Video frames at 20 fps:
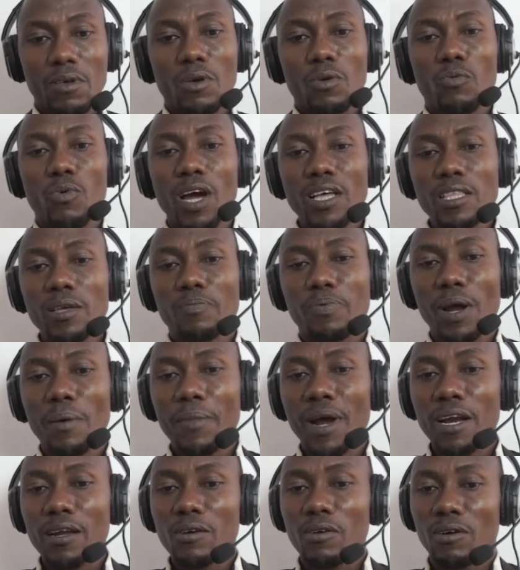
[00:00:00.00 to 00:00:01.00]
When the
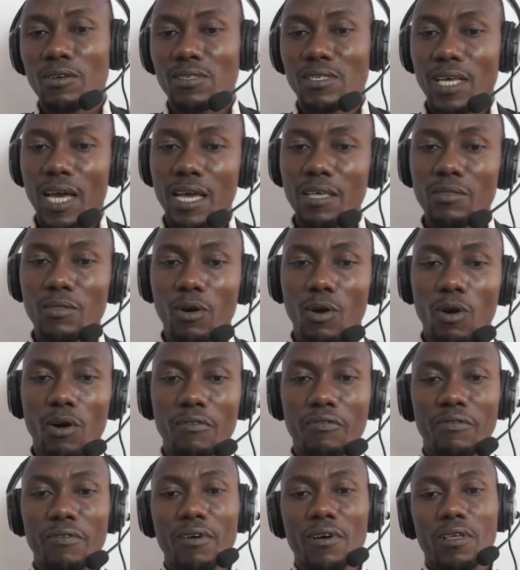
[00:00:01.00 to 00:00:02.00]
primary concern
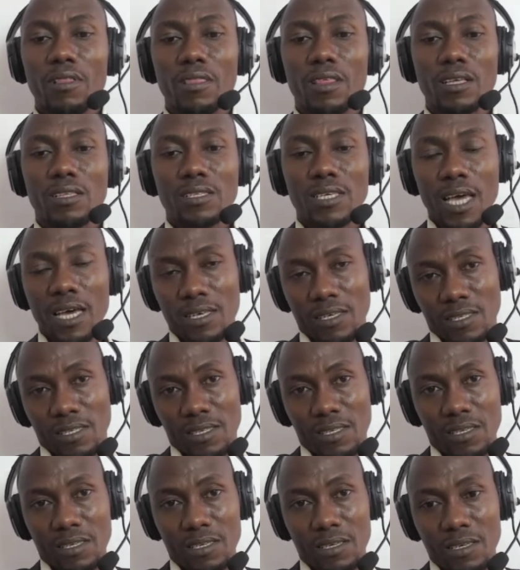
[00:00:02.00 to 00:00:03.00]
of the
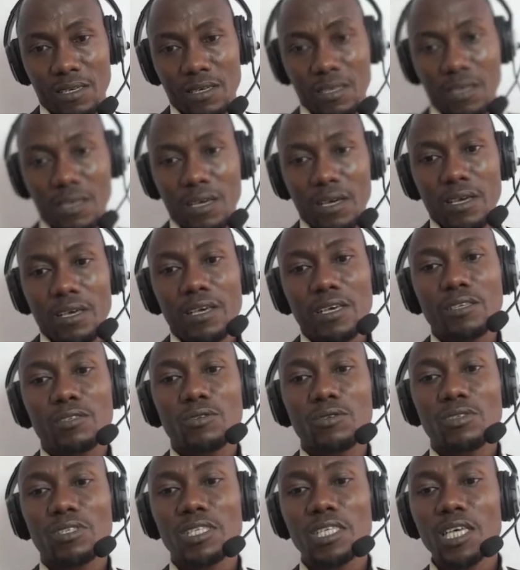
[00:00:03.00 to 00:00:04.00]
test is
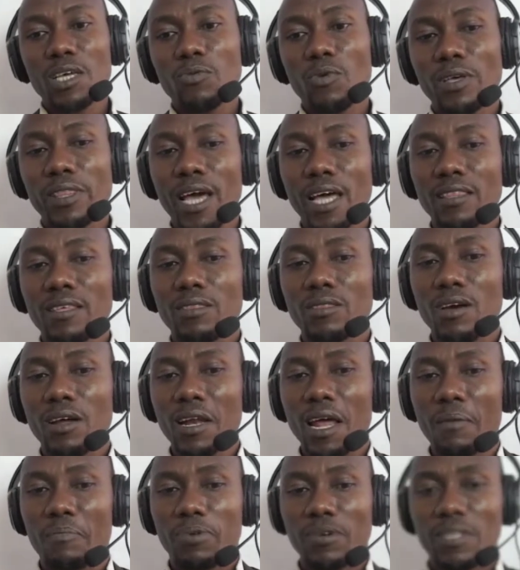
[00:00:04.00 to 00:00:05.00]
to see whether the null
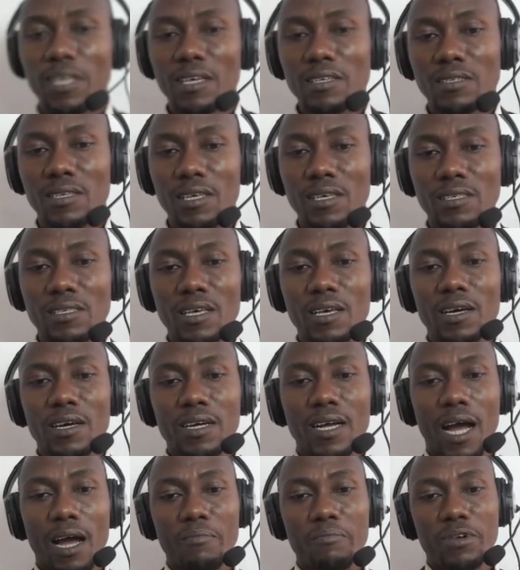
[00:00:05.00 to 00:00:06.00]
hypothesis
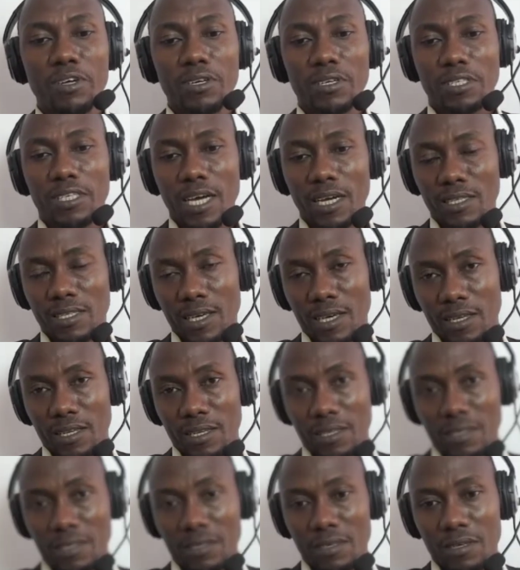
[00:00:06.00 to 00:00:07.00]
can be rejected,
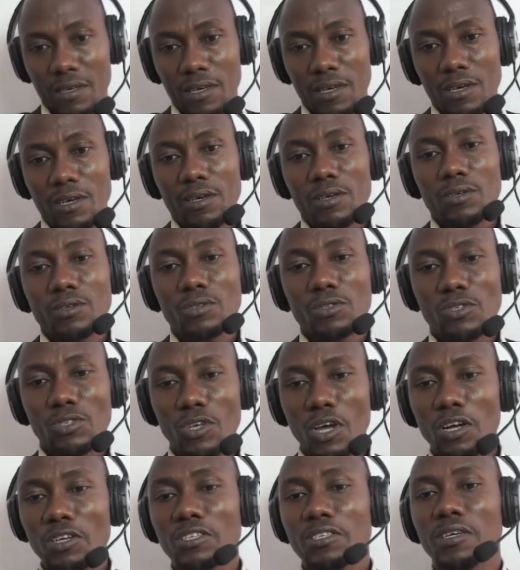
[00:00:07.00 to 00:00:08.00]

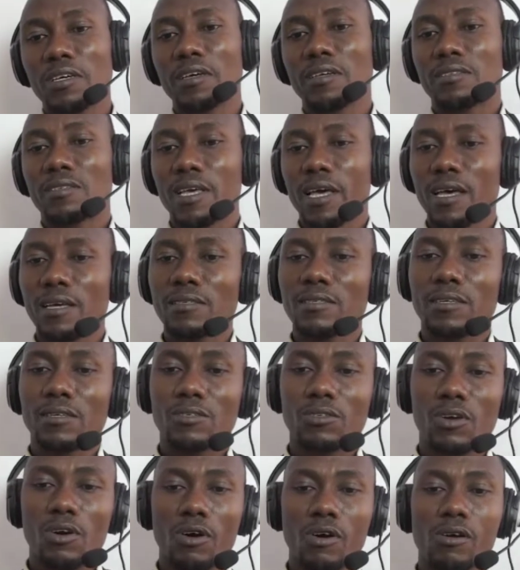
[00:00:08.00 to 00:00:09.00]
such a test
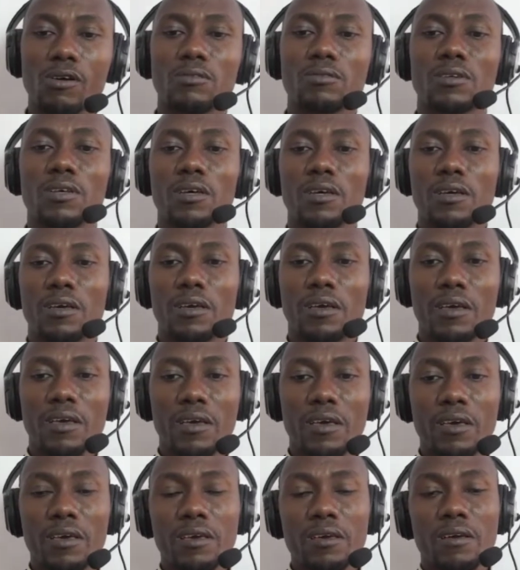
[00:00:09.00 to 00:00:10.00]
is called
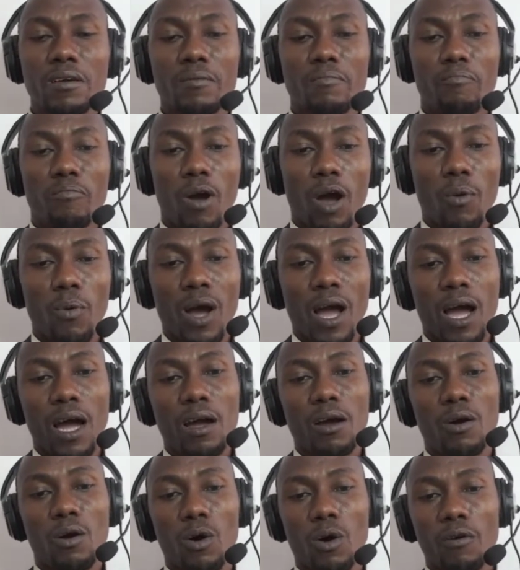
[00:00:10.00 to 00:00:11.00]
a
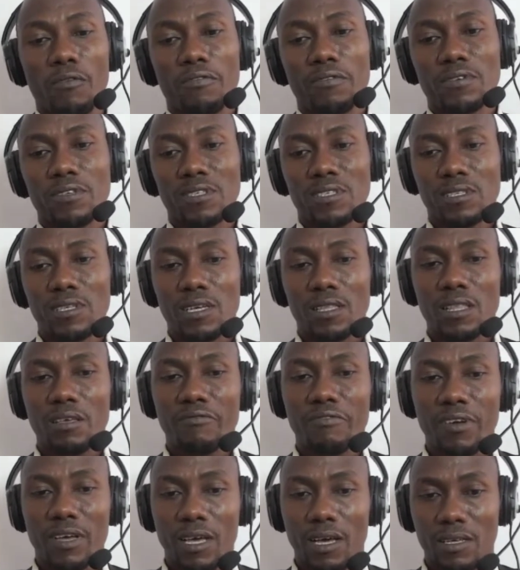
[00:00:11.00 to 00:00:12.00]
power of
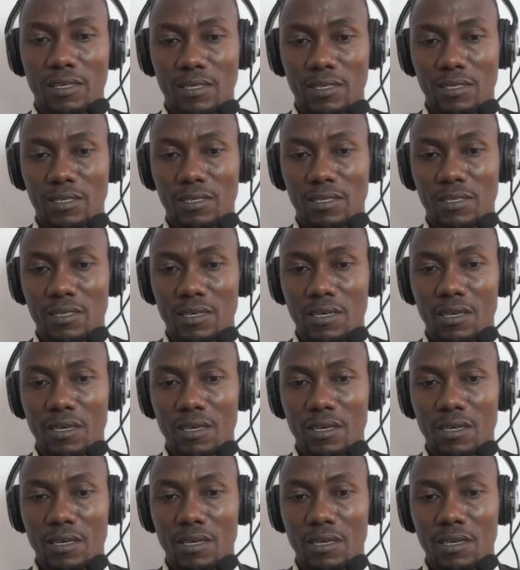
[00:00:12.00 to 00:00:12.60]
significance.